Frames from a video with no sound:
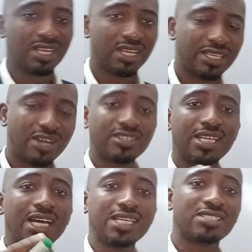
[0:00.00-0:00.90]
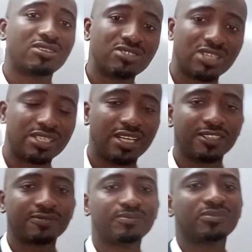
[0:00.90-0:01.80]
Now, under that lease contract, now
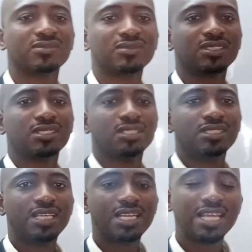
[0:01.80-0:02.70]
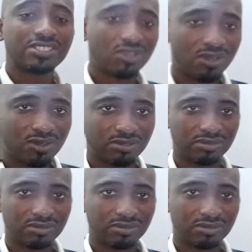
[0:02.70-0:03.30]
the lessor,